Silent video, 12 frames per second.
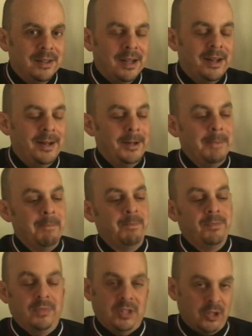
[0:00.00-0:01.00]
So
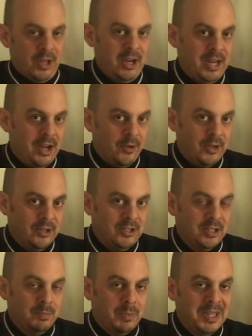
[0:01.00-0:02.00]
there you go. There's
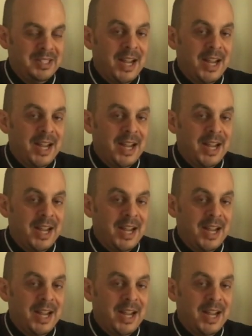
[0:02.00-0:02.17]
the Best